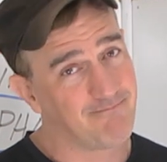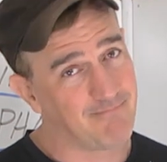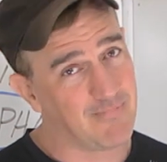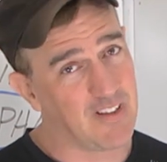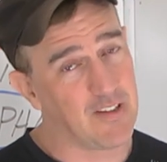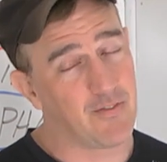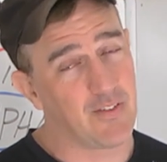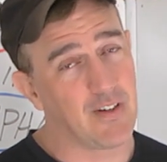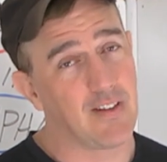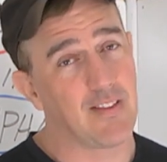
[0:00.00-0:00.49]

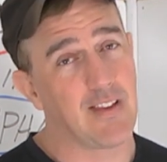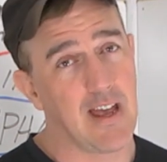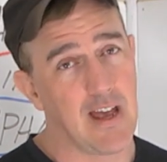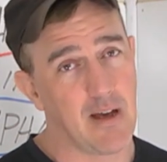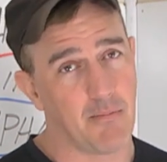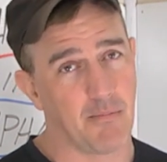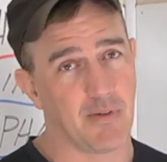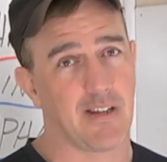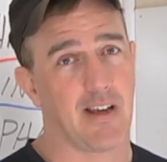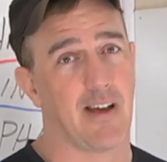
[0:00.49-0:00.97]
living in the
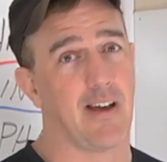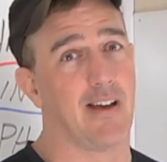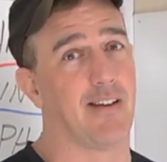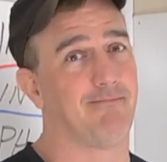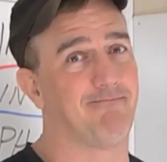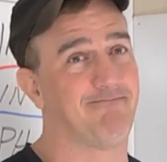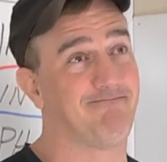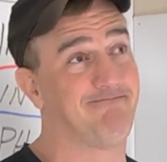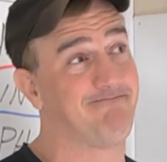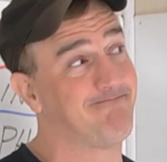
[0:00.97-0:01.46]
habitat.
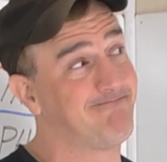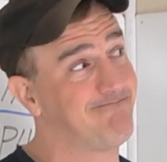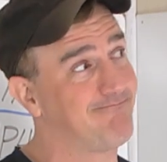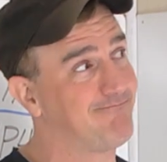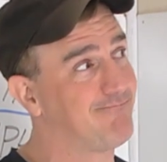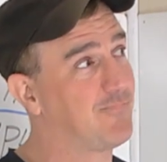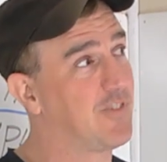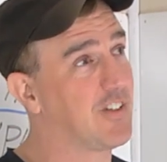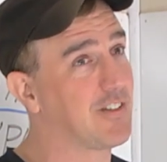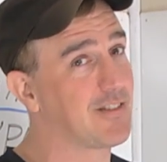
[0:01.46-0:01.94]

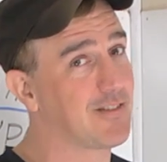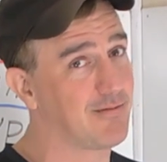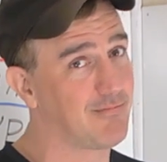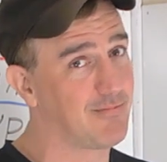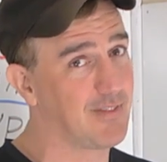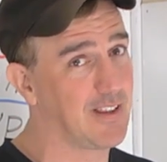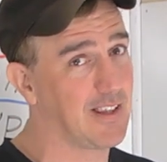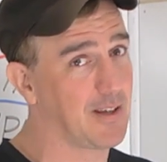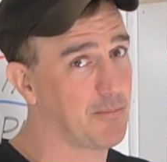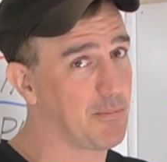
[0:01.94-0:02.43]
Just
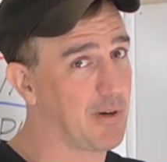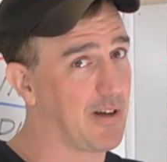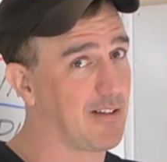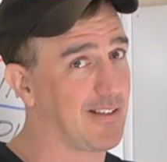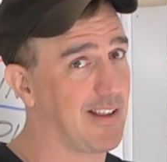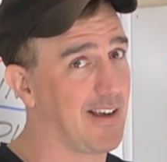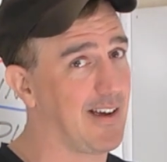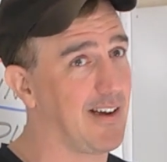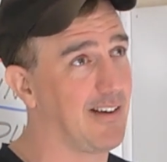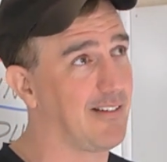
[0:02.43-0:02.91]
think
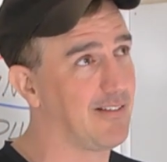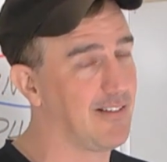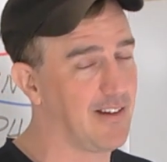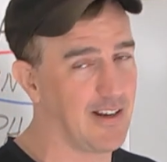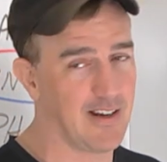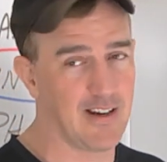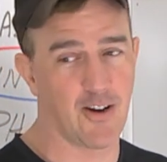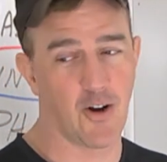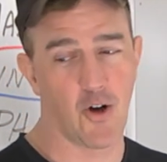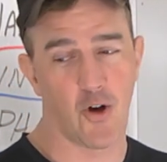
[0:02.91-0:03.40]
about that.
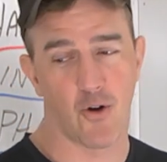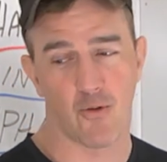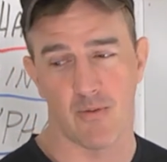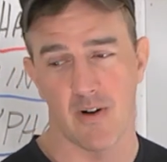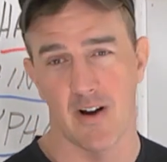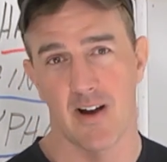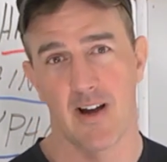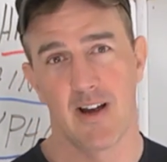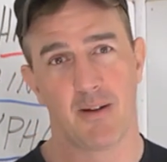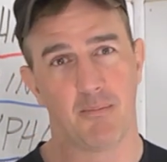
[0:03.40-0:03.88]
And it all
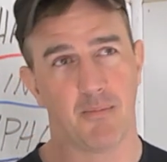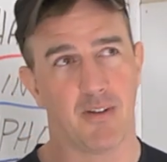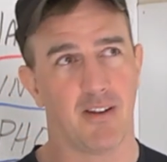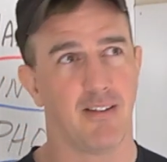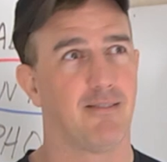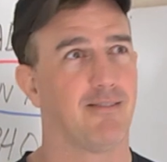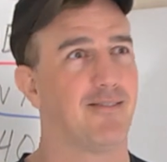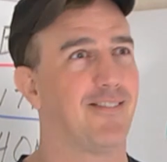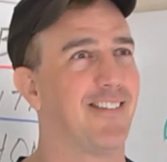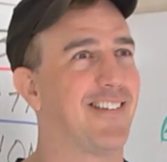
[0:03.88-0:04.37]
rhymed.
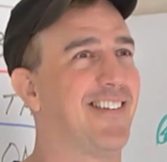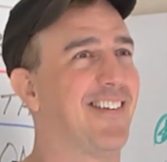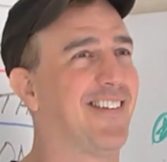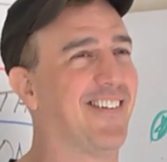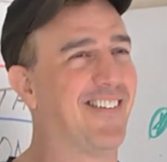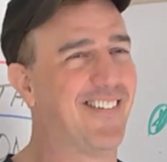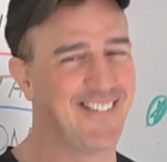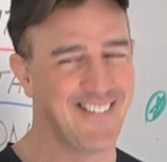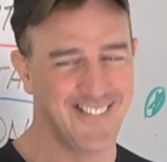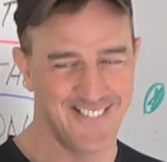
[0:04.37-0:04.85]

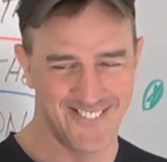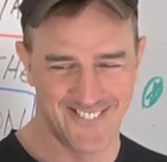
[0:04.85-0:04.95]
What